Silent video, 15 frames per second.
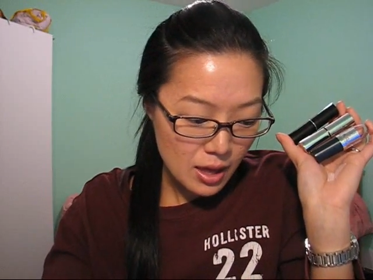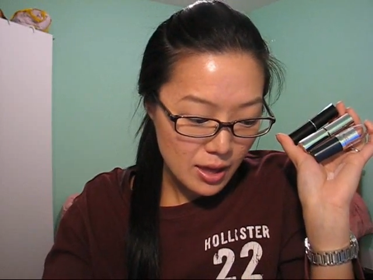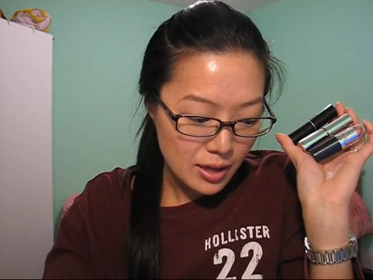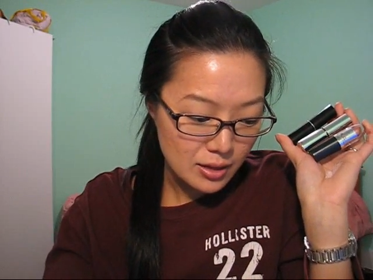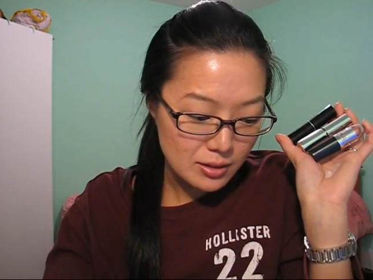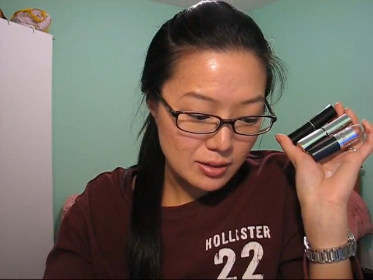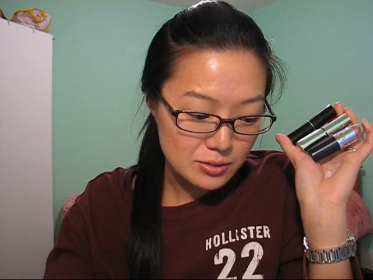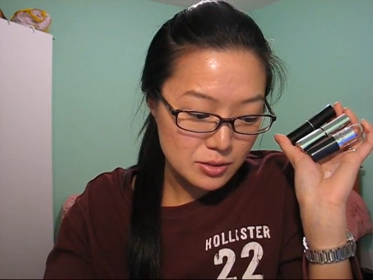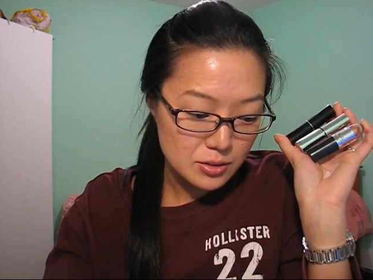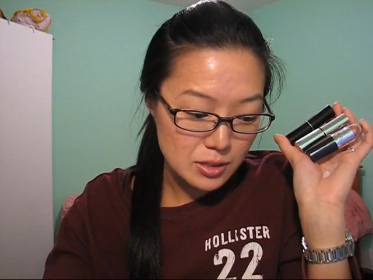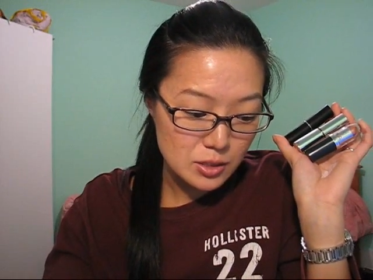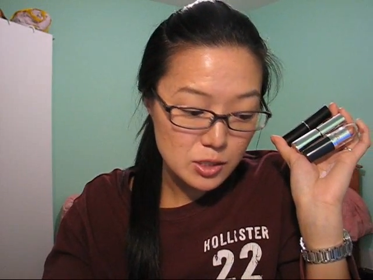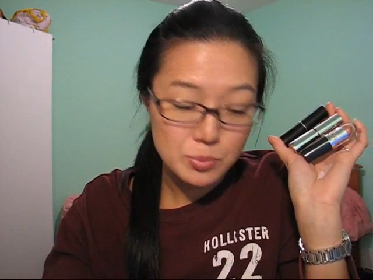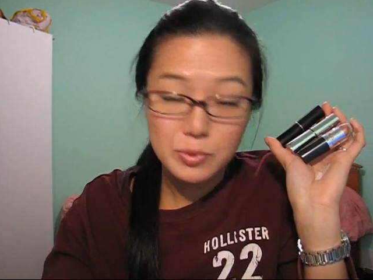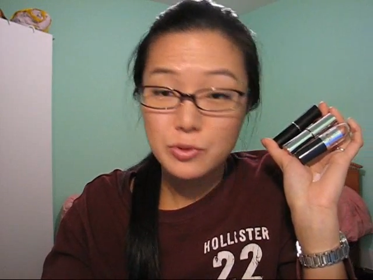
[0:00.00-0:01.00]
And
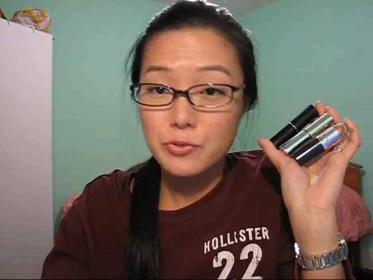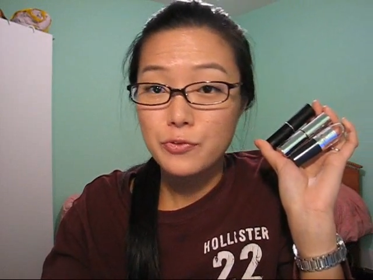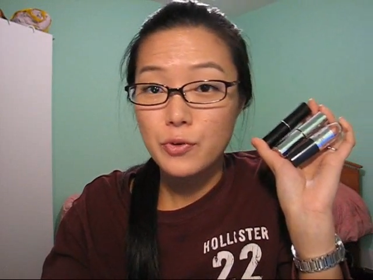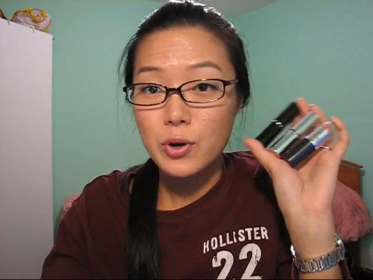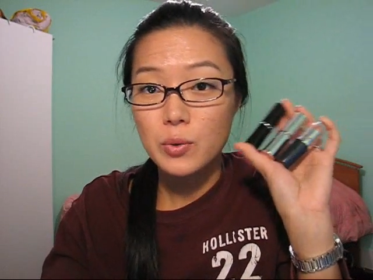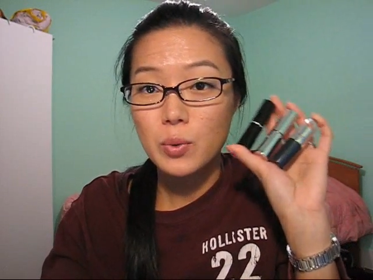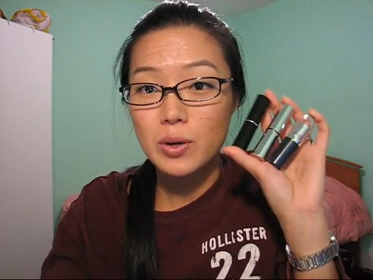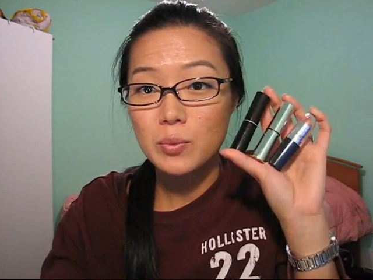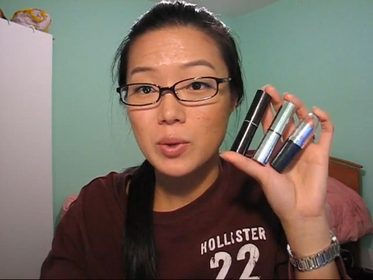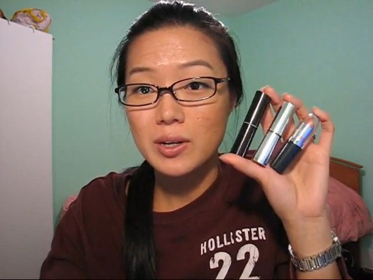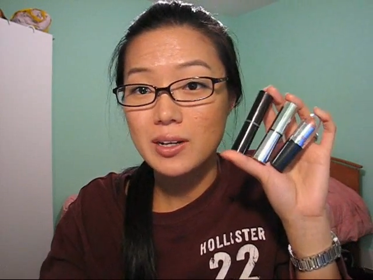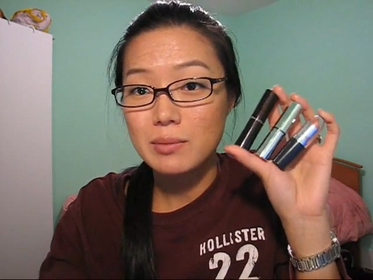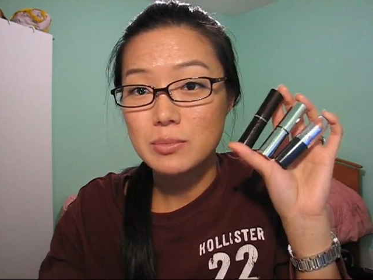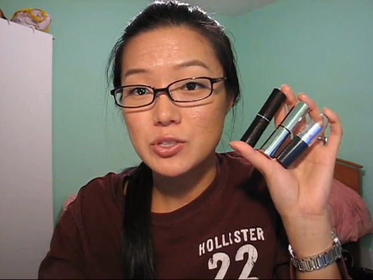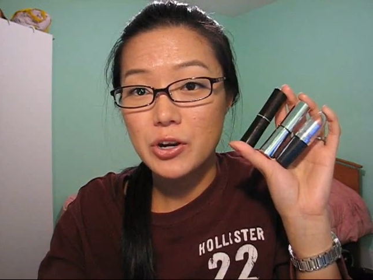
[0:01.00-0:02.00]
Spoon
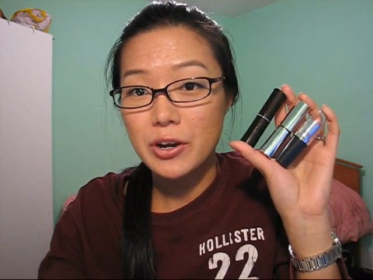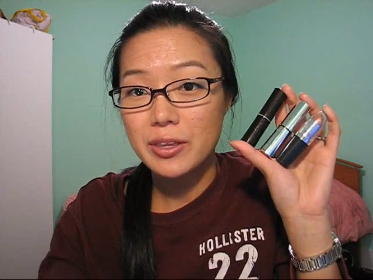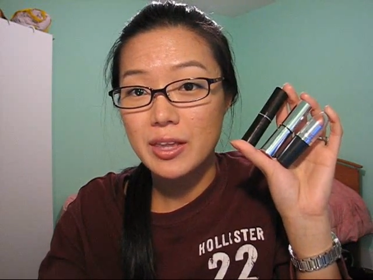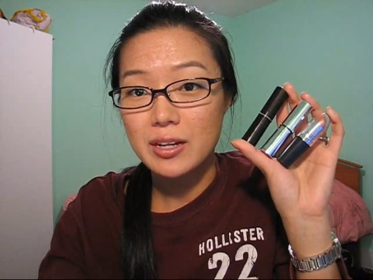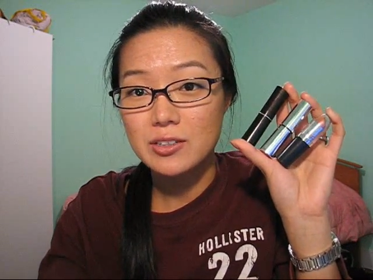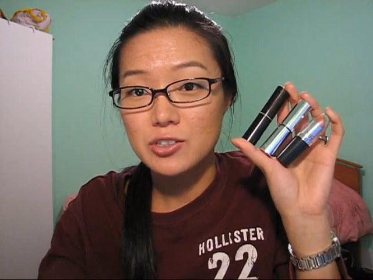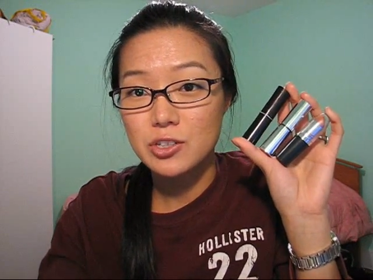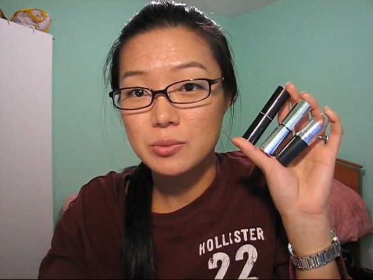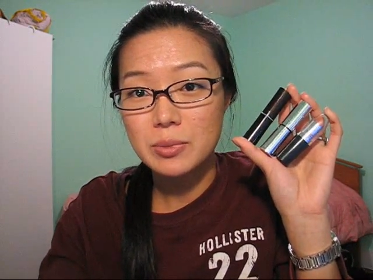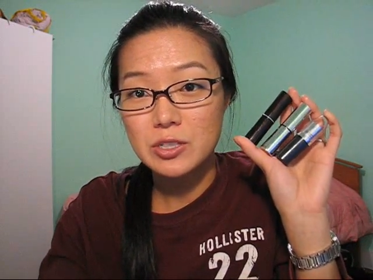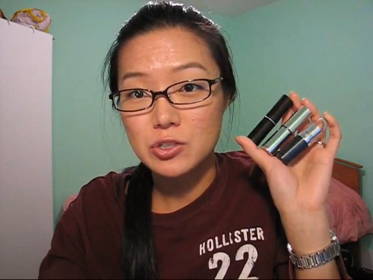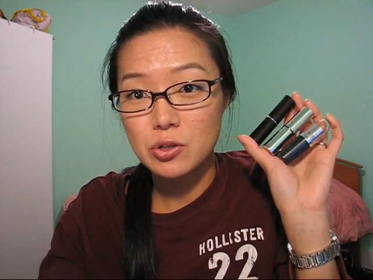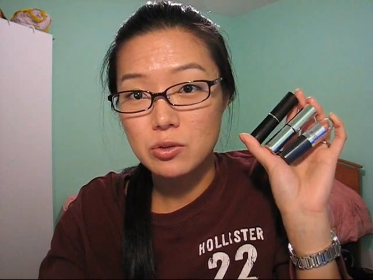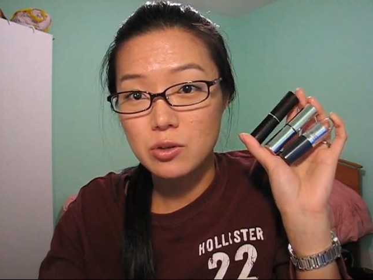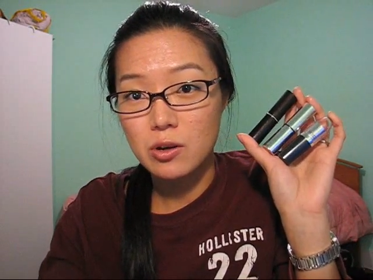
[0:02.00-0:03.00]
411, I'm sorry that it took me
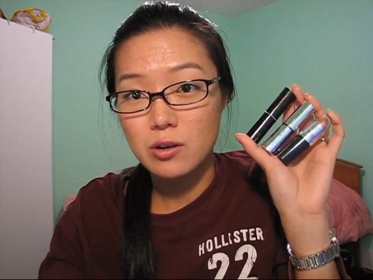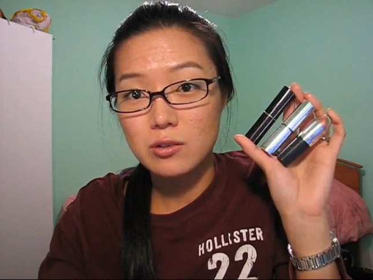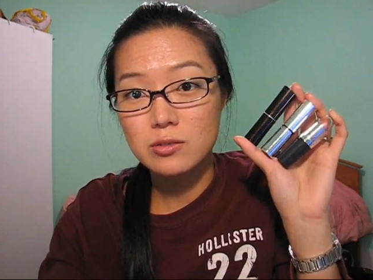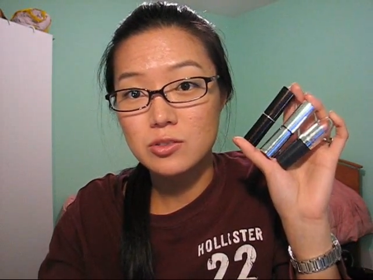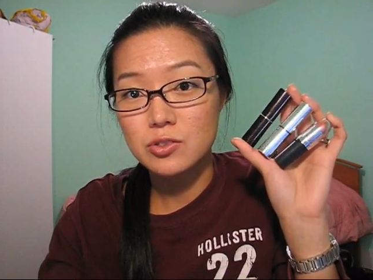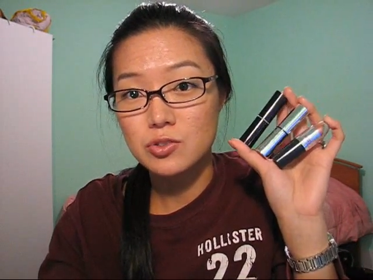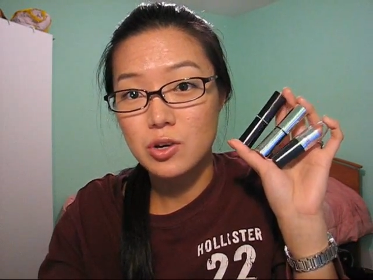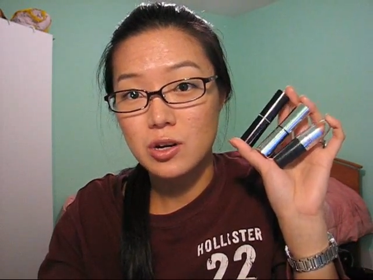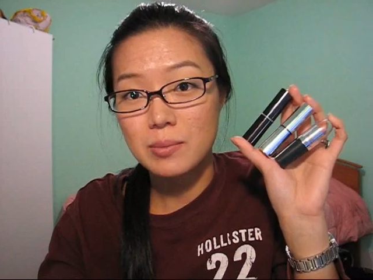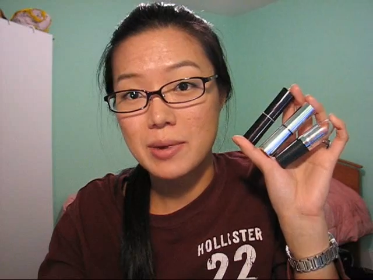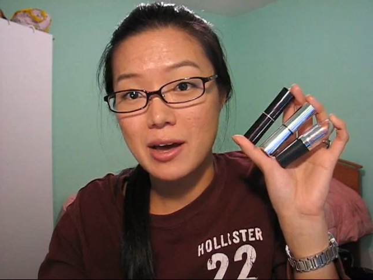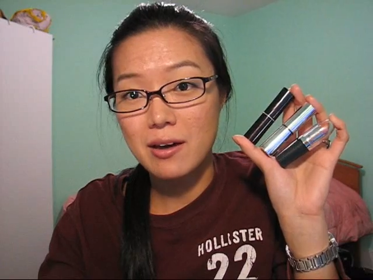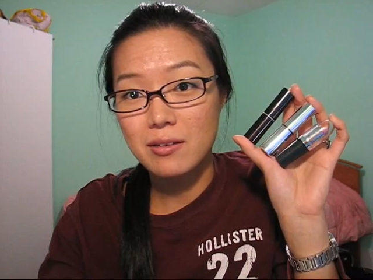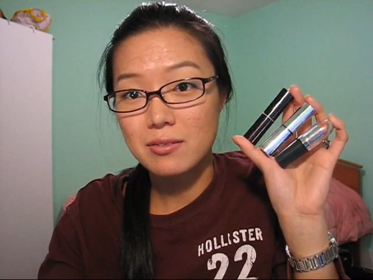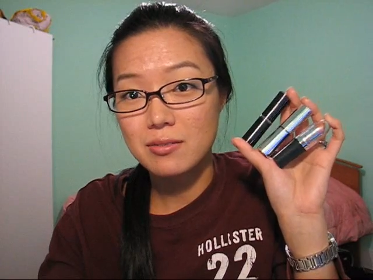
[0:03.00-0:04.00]
so long to talk
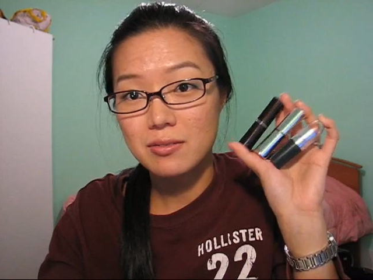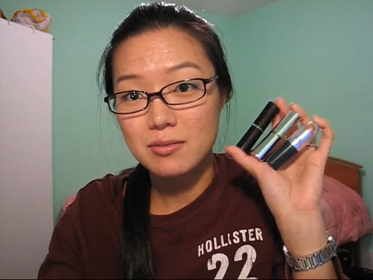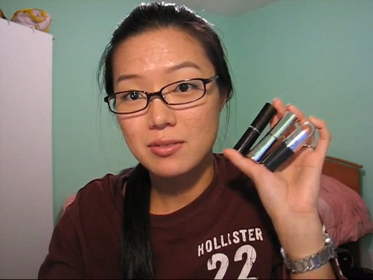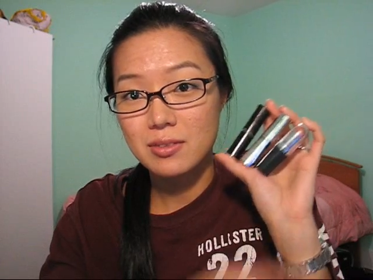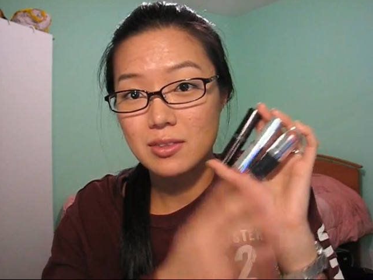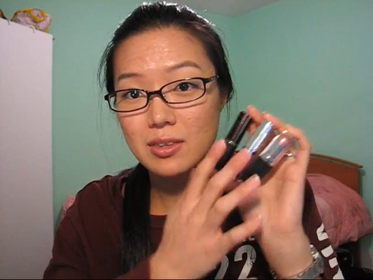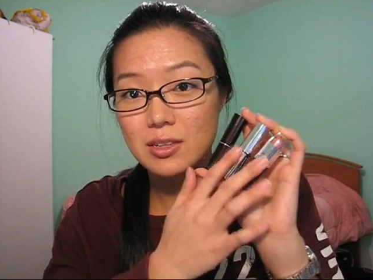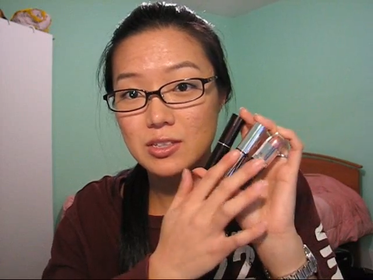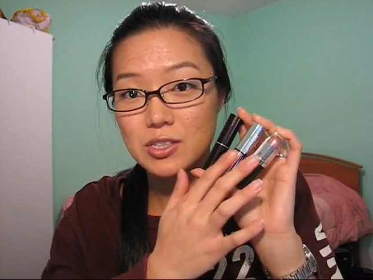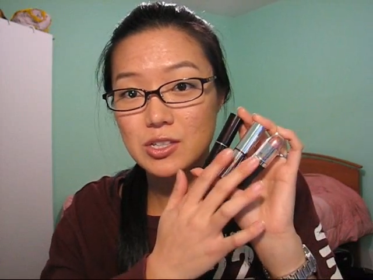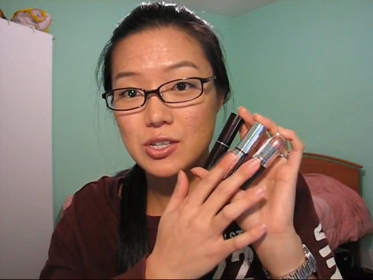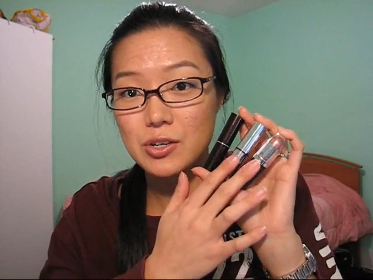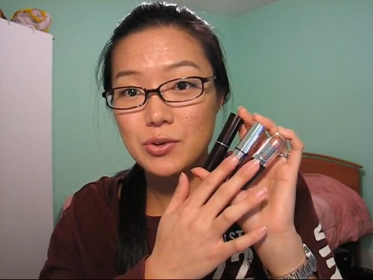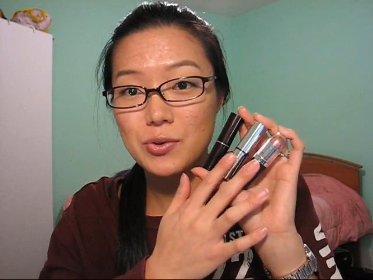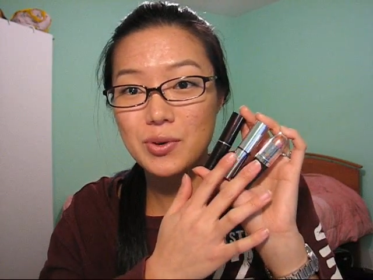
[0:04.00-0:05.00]
about these
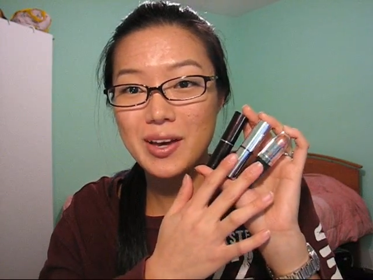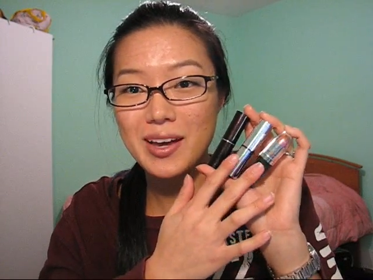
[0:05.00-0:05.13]
two.